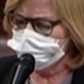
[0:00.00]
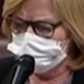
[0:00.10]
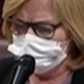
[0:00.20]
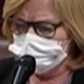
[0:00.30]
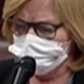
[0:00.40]

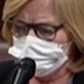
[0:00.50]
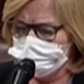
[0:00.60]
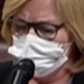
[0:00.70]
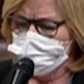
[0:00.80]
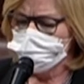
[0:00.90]
the
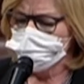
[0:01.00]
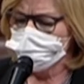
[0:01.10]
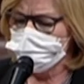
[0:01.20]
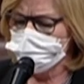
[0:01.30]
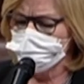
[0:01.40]
ERA
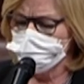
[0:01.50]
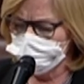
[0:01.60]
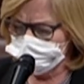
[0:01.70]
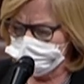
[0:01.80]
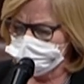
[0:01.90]
so they can
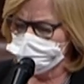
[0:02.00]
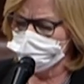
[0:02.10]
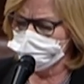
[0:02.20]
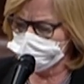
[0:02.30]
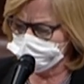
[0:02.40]
use it to
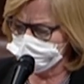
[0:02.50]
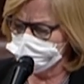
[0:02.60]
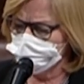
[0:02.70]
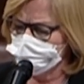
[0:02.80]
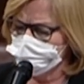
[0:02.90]

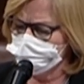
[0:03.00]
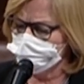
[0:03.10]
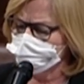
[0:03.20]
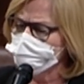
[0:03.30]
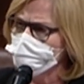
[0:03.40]
pursue
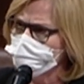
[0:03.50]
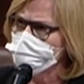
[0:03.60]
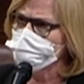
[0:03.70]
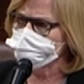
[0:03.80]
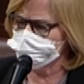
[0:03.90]
their
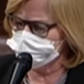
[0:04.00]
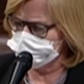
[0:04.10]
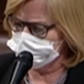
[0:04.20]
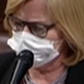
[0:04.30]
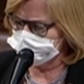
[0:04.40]
pro-abortion
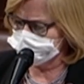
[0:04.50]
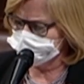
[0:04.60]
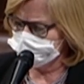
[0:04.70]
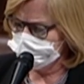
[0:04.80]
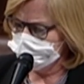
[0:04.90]
agendas.
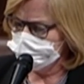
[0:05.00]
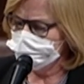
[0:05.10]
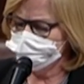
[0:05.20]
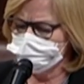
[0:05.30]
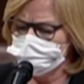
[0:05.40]

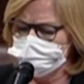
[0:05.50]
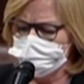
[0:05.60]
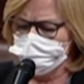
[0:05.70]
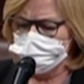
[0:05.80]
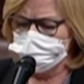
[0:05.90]
If the
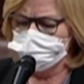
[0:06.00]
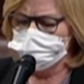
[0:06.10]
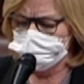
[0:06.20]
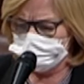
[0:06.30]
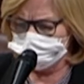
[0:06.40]
ERA
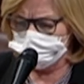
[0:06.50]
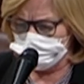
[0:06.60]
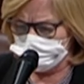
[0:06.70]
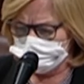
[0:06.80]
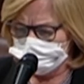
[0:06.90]
became
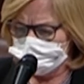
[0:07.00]
law,